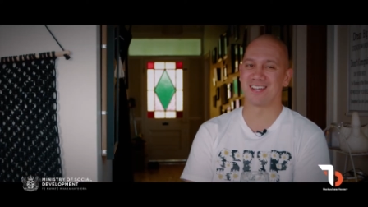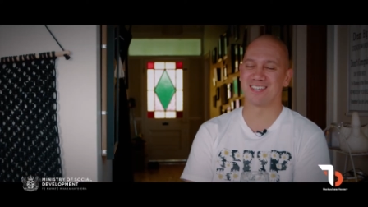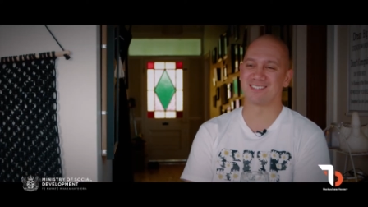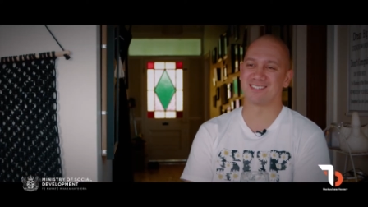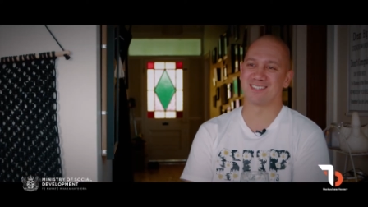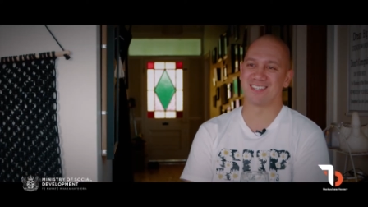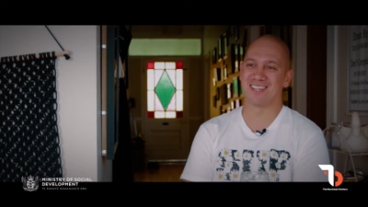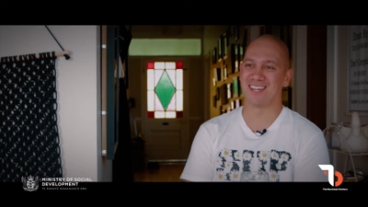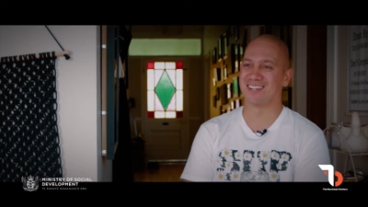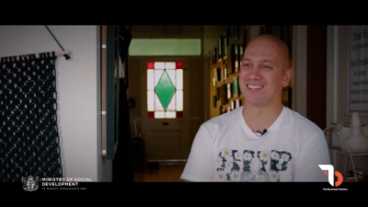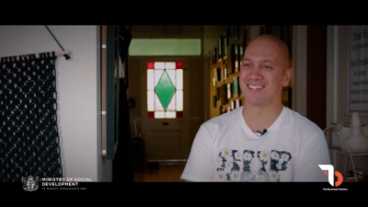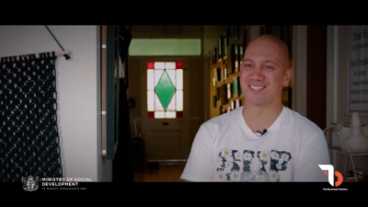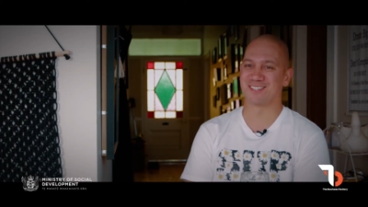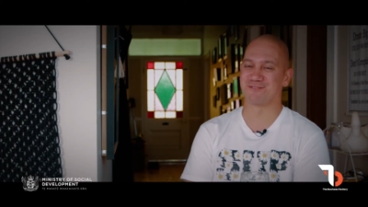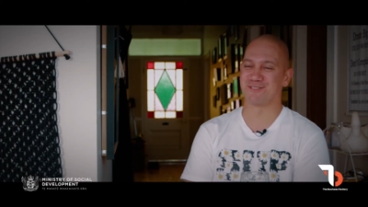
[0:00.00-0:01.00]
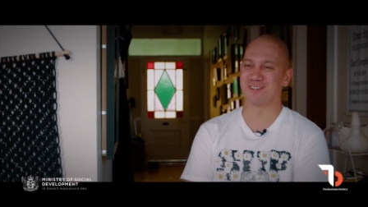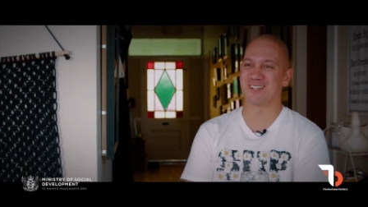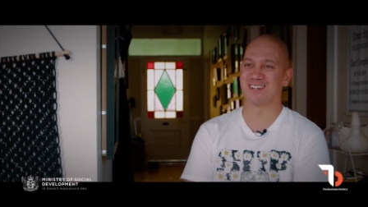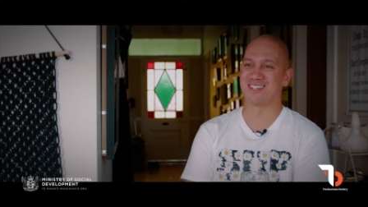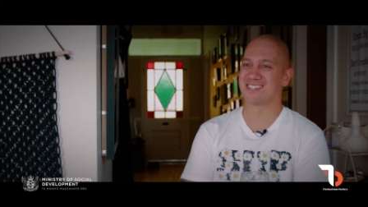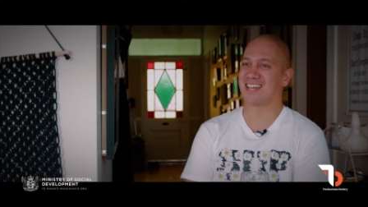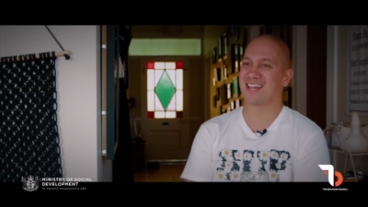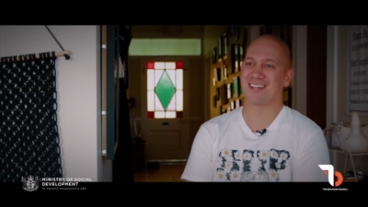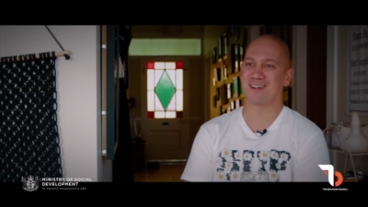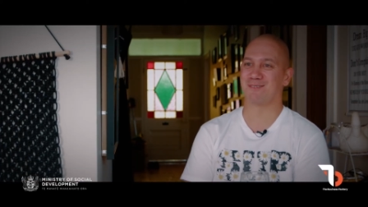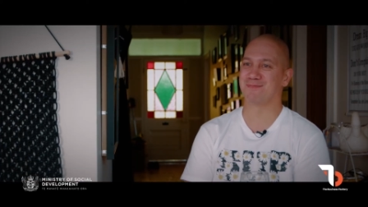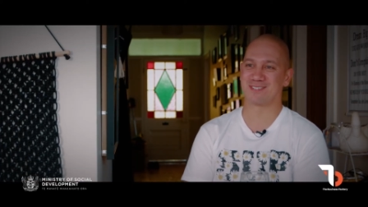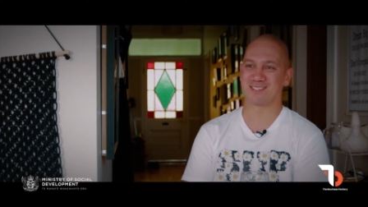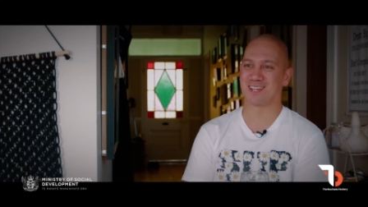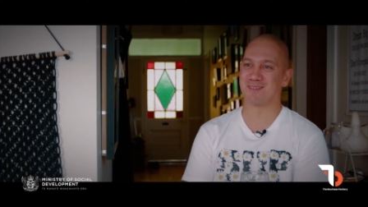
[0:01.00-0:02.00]
I guess at the end, I just realized that
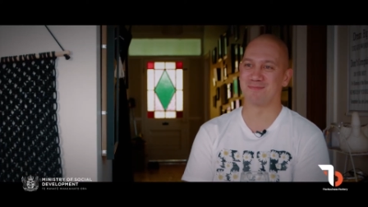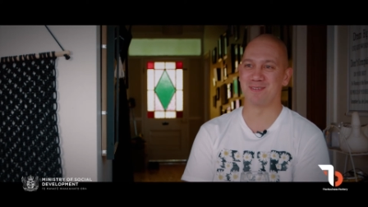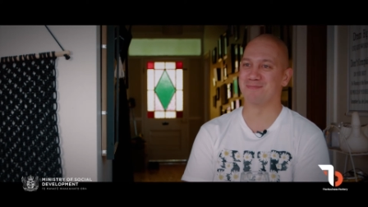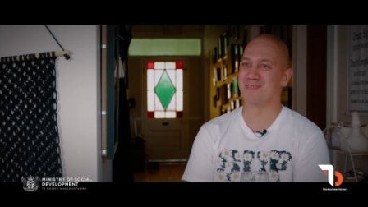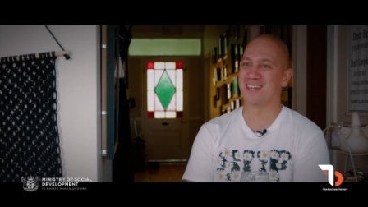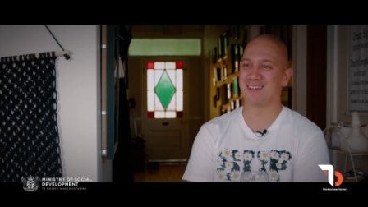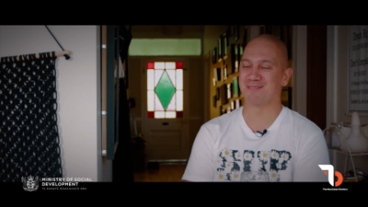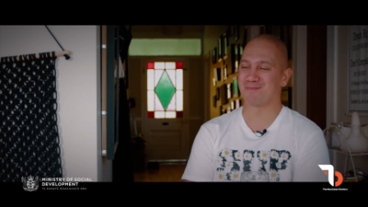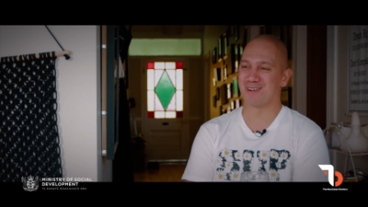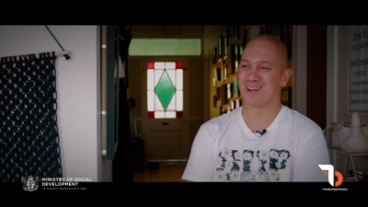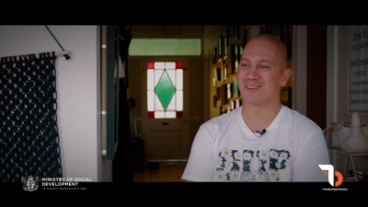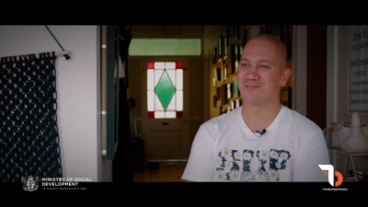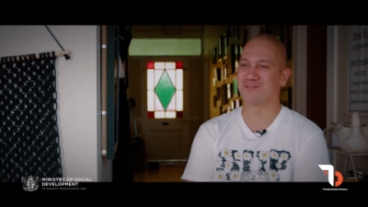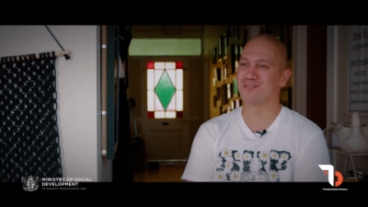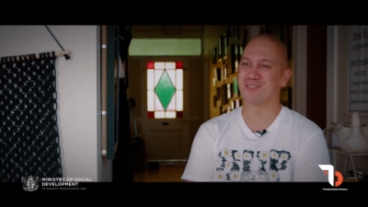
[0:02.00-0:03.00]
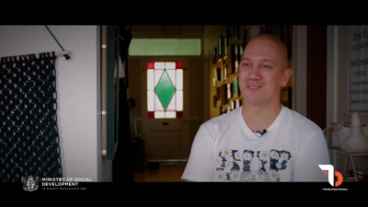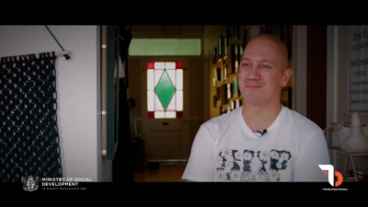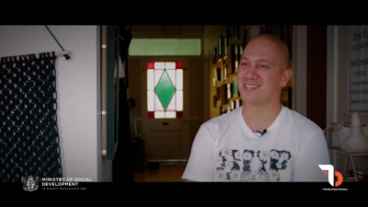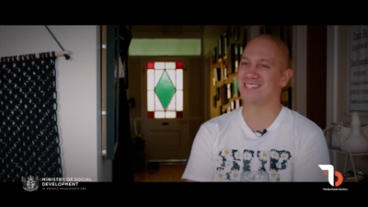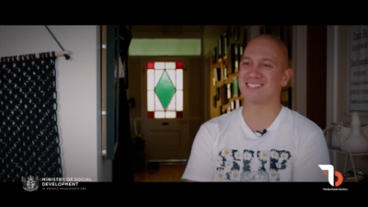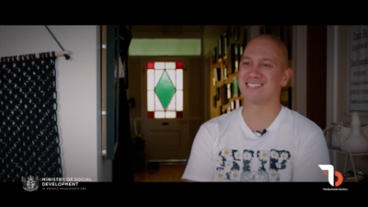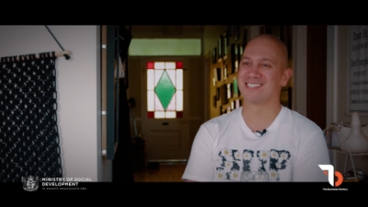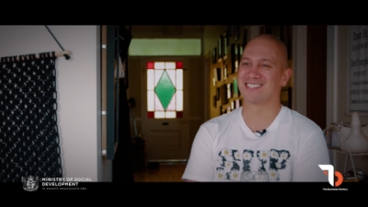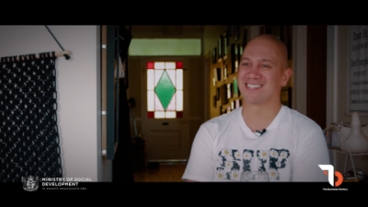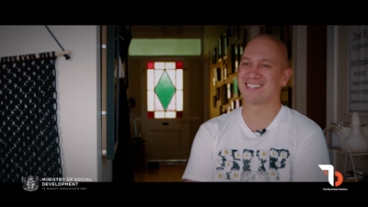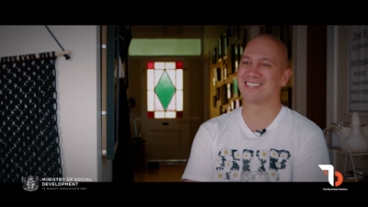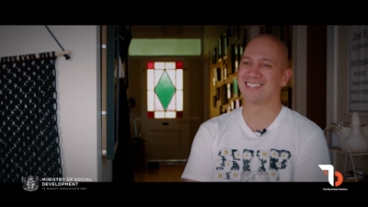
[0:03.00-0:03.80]
I'm just going to be me and proud of all of the pieces.